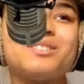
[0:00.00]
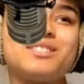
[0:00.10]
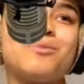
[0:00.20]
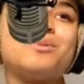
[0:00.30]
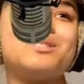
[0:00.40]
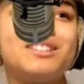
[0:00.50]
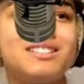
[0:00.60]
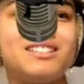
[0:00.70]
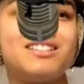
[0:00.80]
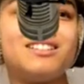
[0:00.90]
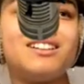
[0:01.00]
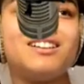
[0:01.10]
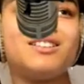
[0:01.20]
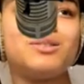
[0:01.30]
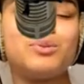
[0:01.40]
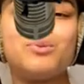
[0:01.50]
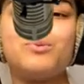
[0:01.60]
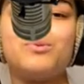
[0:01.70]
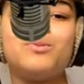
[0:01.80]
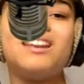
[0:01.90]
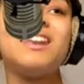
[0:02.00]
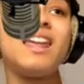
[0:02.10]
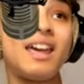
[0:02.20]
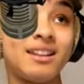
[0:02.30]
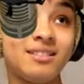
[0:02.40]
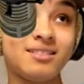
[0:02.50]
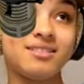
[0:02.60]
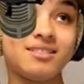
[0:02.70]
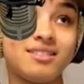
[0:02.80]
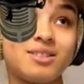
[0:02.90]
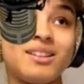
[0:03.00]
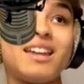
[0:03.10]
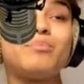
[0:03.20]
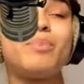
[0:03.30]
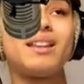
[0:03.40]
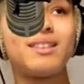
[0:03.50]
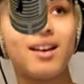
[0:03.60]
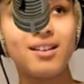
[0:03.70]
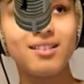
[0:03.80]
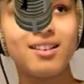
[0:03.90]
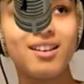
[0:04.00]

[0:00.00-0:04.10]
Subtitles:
us the opportunity to learn, to get better.